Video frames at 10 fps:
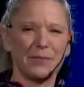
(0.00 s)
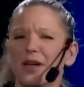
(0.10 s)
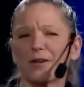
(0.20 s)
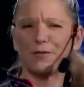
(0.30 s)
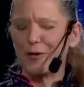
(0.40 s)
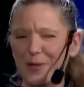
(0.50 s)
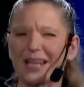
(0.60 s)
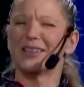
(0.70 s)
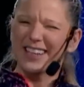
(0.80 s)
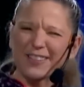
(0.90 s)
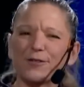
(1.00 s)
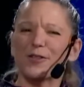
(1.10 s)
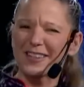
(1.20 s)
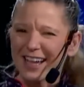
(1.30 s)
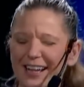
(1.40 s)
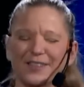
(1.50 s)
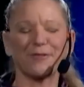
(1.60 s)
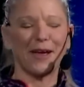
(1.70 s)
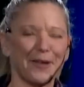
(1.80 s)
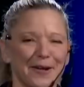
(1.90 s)
Not a full minute. It takes a few seconds,
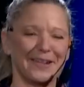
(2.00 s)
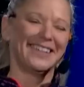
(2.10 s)
rather.